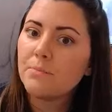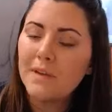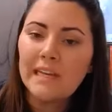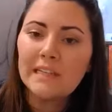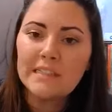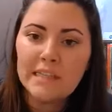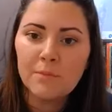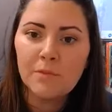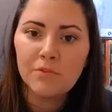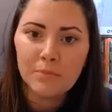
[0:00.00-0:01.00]
being a
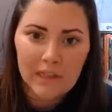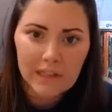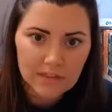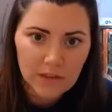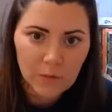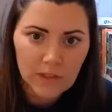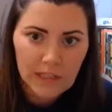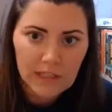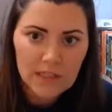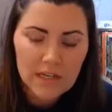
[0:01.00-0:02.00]
team of me is
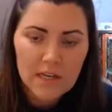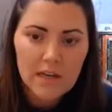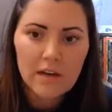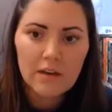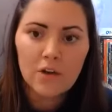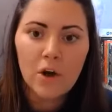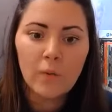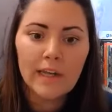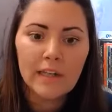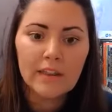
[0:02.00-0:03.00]
lonely
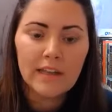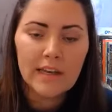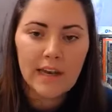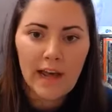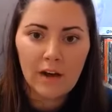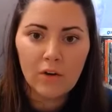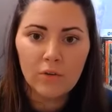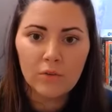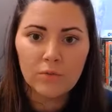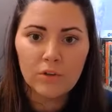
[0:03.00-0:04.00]
knowing that
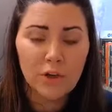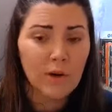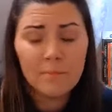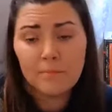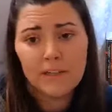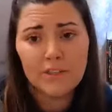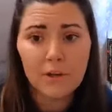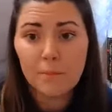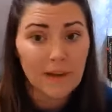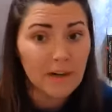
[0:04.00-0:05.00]
now you know i'm i took
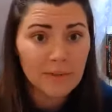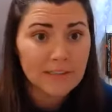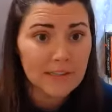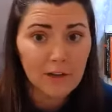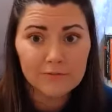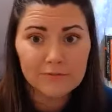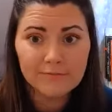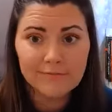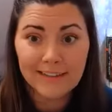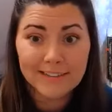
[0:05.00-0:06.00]
a bet on myself
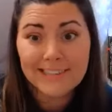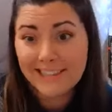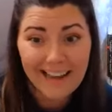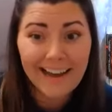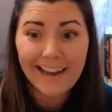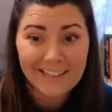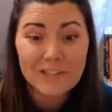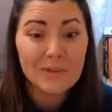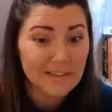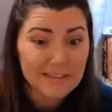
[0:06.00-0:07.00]
and i was like yeah i can
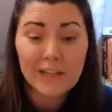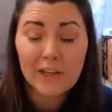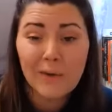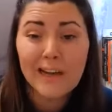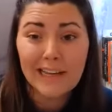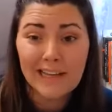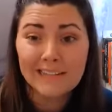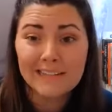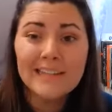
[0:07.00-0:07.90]
do this i know i can